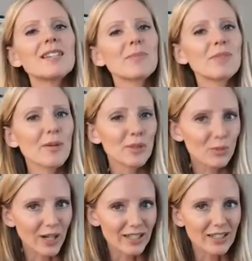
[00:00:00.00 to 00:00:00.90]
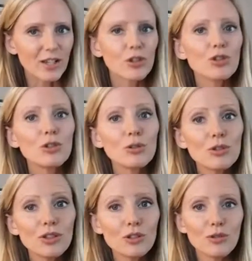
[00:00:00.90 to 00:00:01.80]
Tip number 1, use
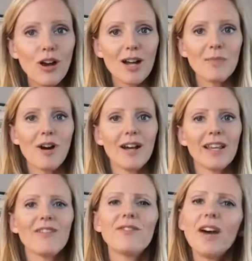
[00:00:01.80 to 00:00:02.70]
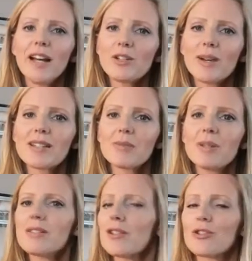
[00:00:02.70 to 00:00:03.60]
your crock pot and find
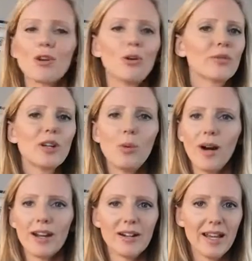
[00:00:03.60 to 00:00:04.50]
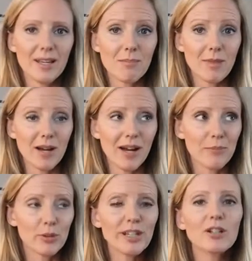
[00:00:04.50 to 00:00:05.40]
recipes that don't require any
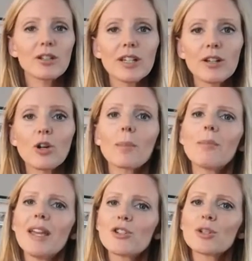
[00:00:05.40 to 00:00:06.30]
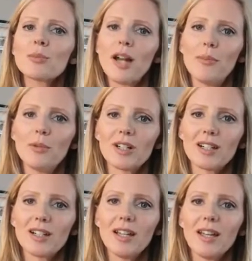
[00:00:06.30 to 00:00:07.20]
pre-cooking or major prep work.
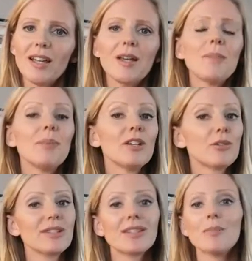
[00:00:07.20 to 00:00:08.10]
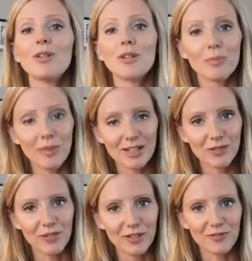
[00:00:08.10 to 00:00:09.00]
Pinterest can be your
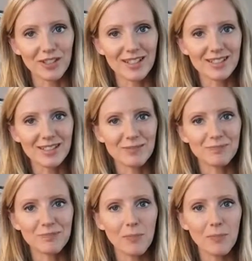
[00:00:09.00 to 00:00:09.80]
best friend for this.